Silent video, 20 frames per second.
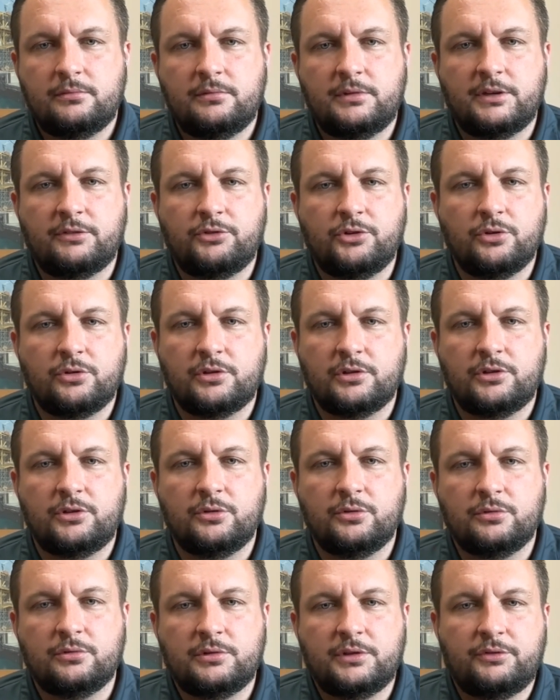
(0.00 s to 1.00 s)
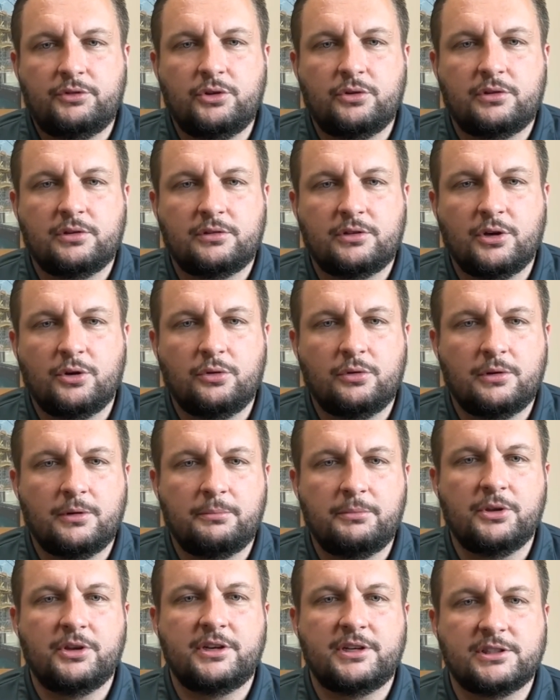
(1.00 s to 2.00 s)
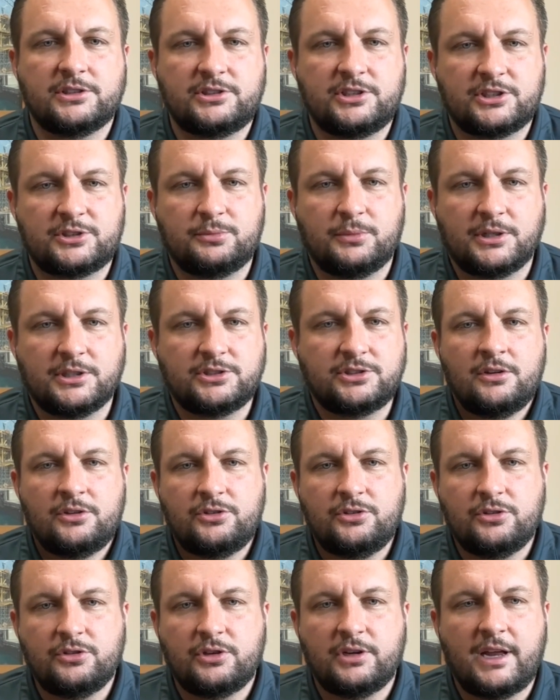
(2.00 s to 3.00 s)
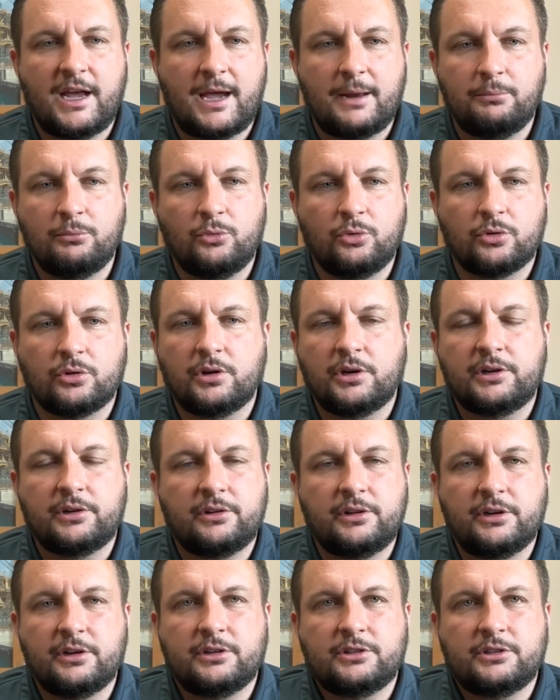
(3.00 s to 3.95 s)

if you can go $1 million in 6 months, you can add more onto there.